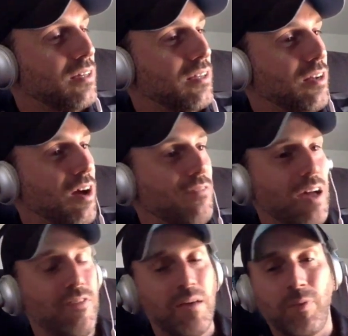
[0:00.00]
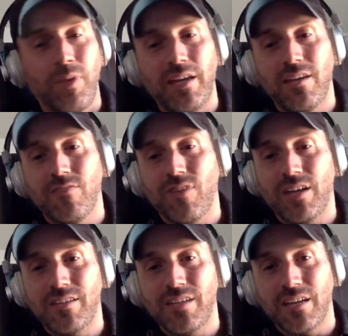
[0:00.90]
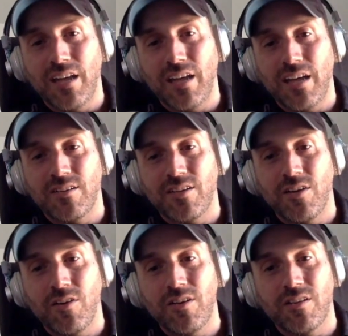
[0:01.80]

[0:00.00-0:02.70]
you know, I've, I've had plenty of uh, technology security